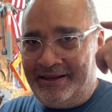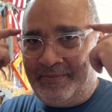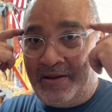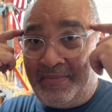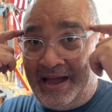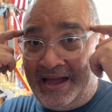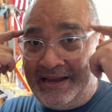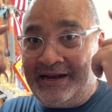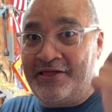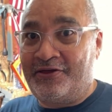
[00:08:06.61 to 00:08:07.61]
In my
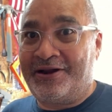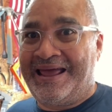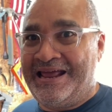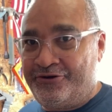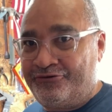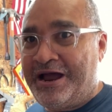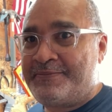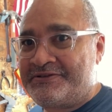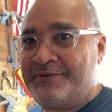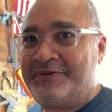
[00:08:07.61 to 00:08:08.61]
mind, I thought I had
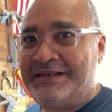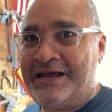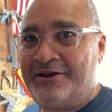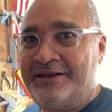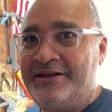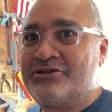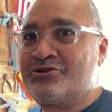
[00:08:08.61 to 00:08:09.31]
dropped something down in there,